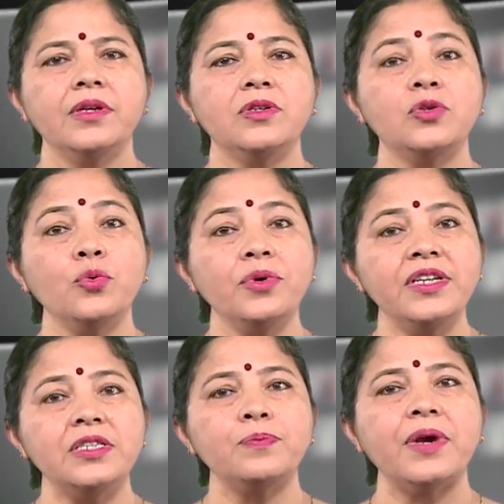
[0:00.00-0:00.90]

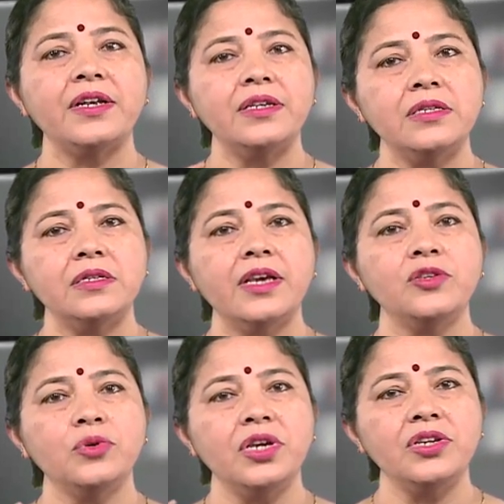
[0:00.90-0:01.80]
students practiced
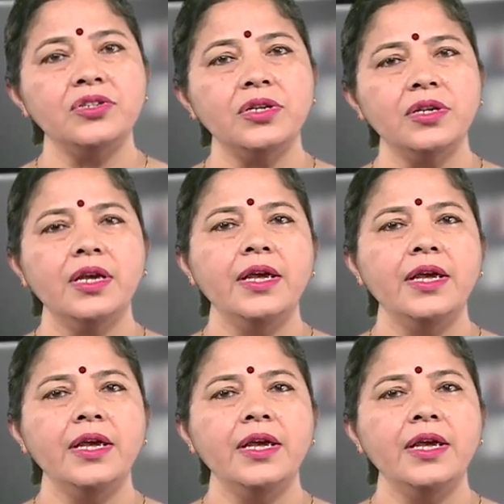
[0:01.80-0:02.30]
education